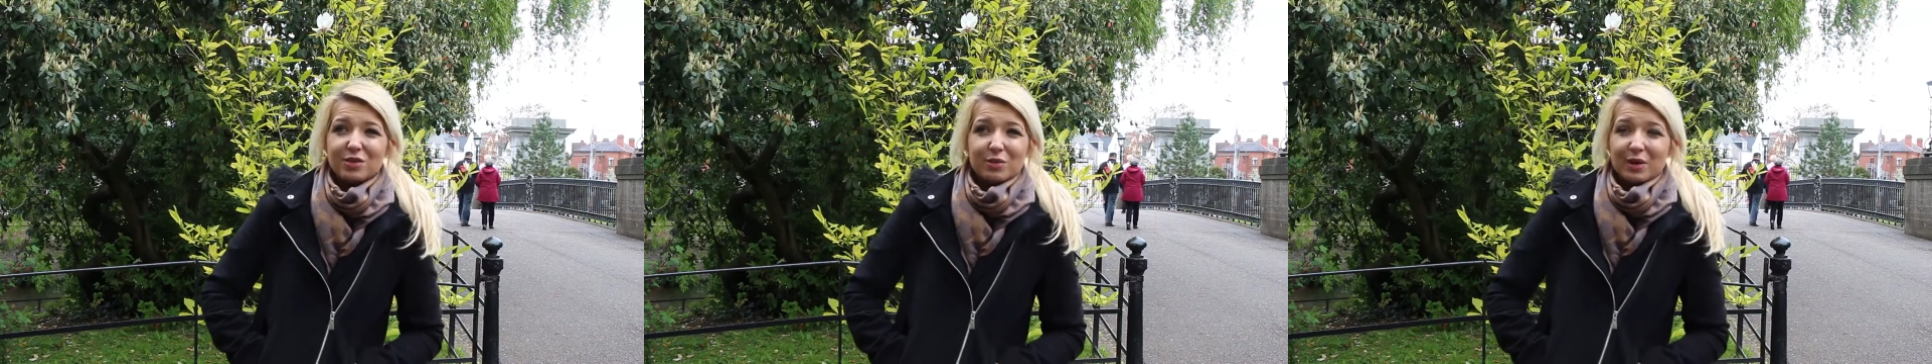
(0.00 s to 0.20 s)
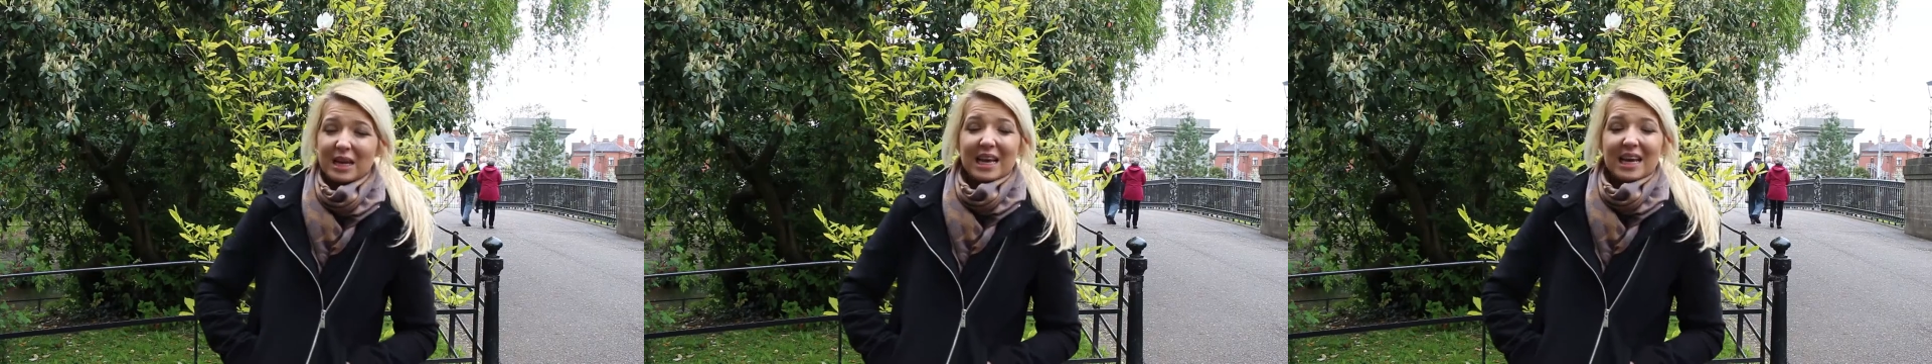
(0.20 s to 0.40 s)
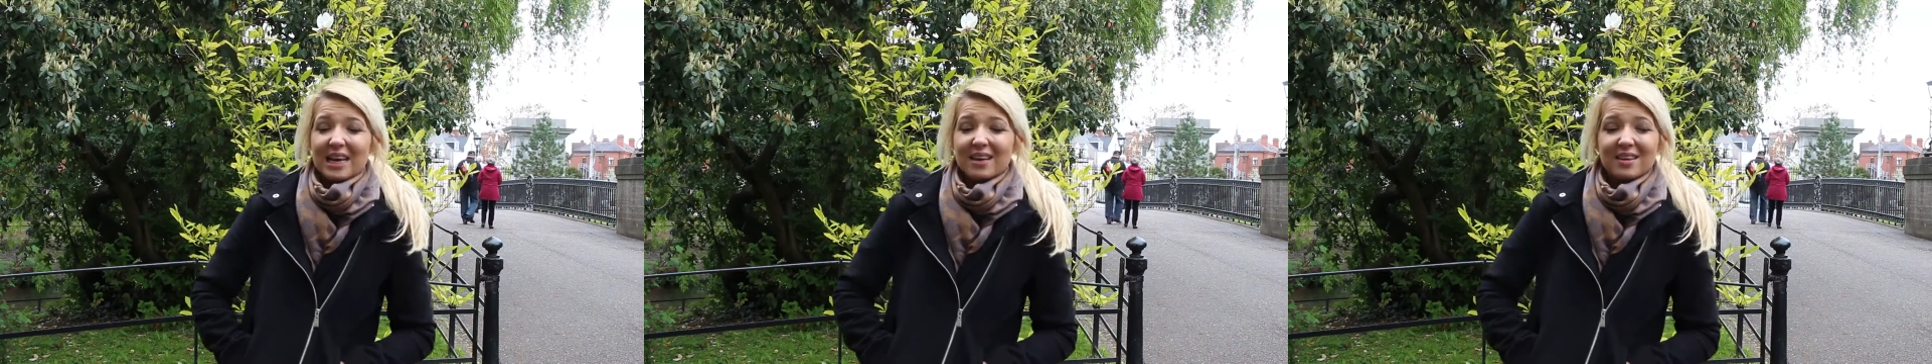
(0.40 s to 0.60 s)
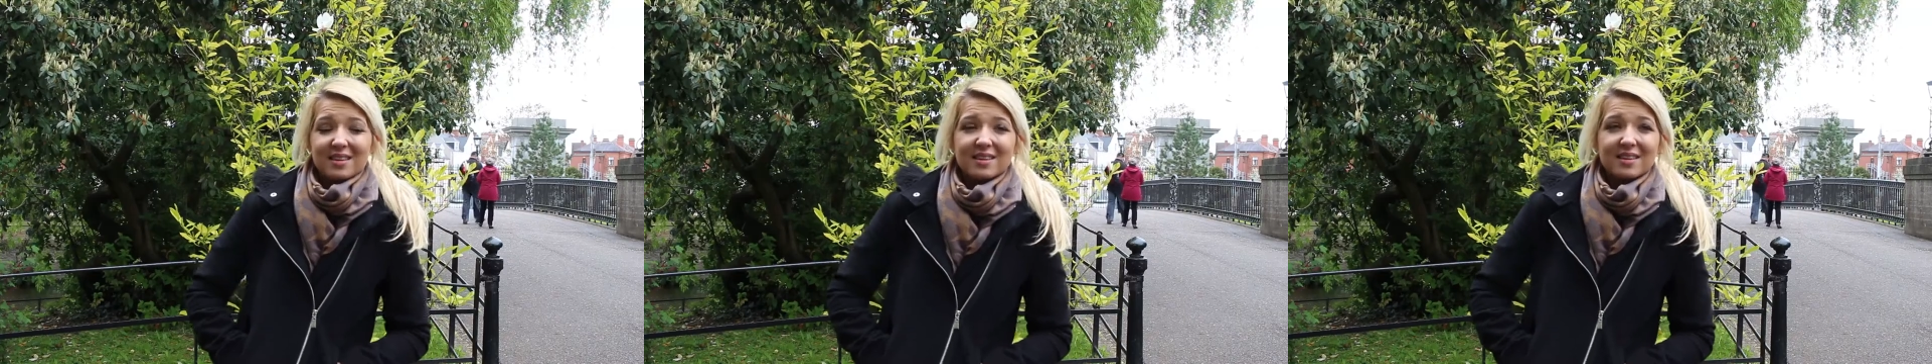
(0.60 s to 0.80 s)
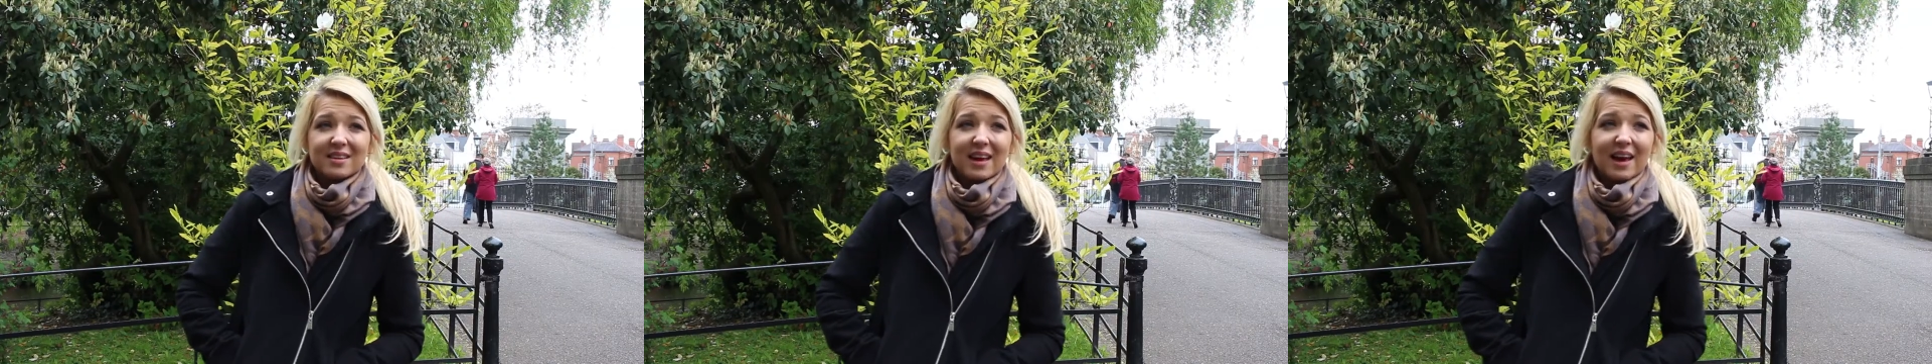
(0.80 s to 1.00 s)
I do,
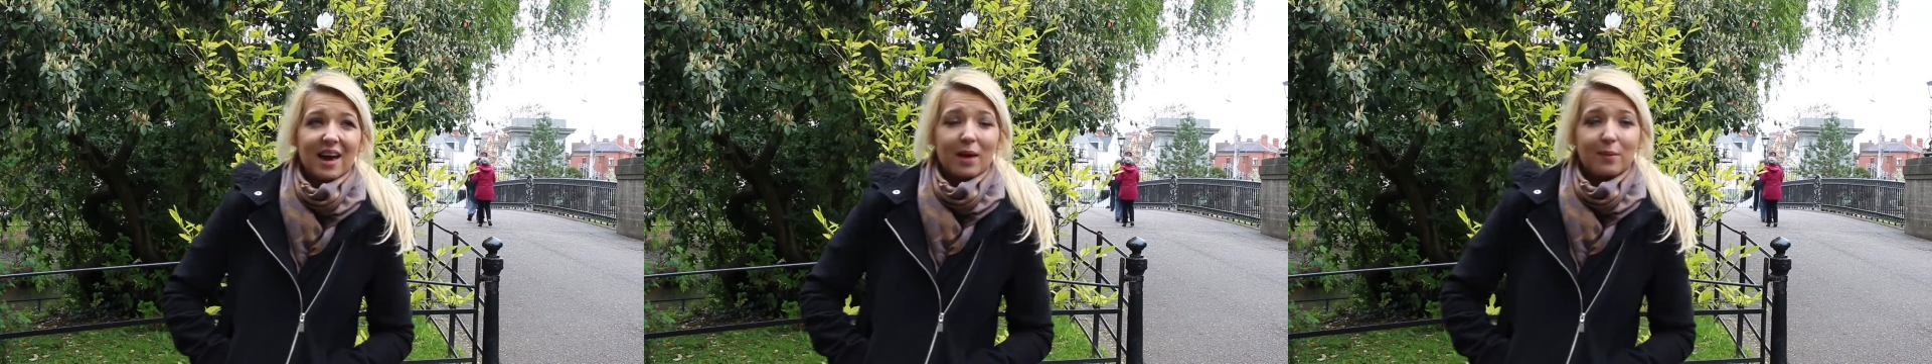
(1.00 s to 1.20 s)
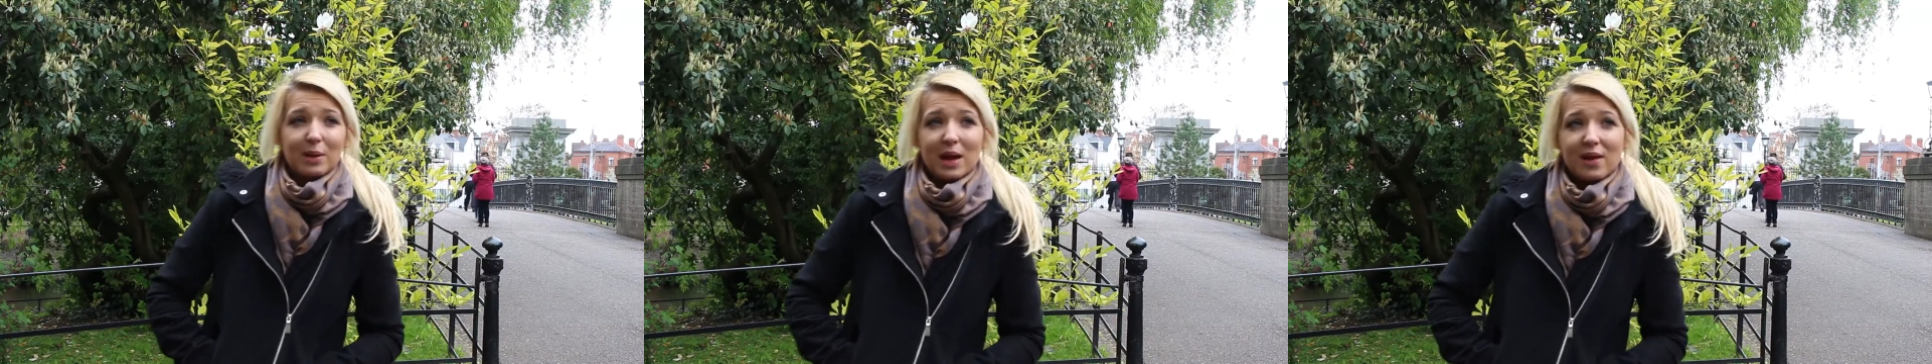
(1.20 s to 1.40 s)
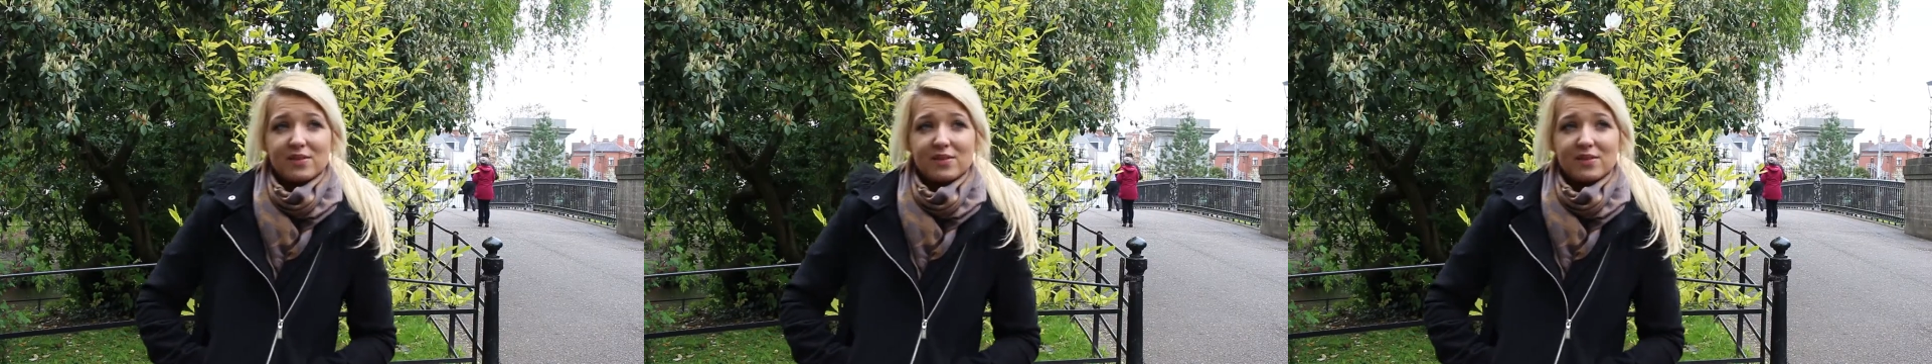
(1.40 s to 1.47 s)
really. Yeah,